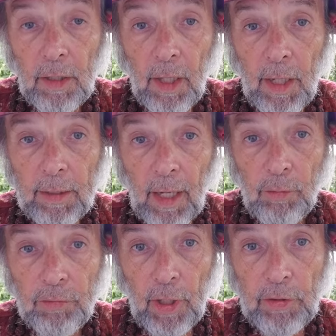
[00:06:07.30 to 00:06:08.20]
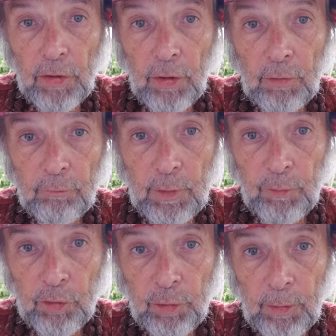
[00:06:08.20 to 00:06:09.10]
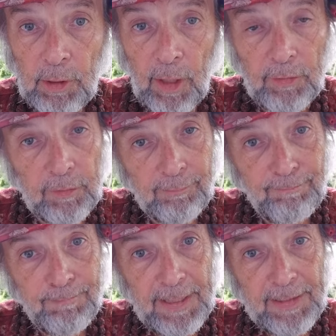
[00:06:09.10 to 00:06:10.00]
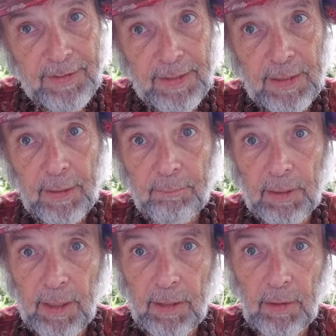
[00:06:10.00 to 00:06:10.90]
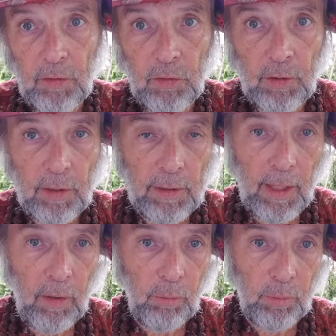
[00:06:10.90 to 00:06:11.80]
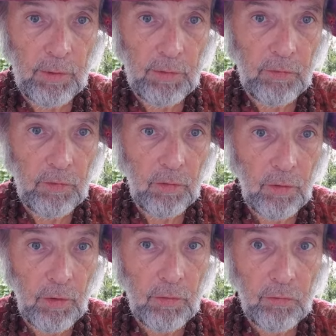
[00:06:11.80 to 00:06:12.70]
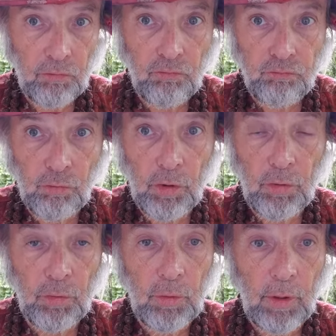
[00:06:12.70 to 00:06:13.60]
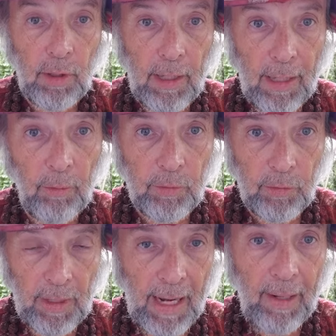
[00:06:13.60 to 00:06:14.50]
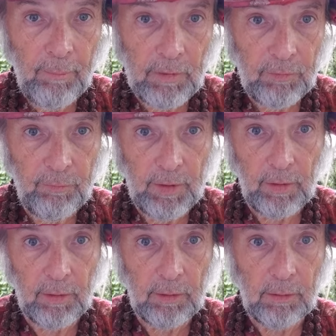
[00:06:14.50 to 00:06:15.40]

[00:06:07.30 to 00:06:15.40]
And outside your reversibilized Pichi planet, you can now witness Earth's true outer atmosphere,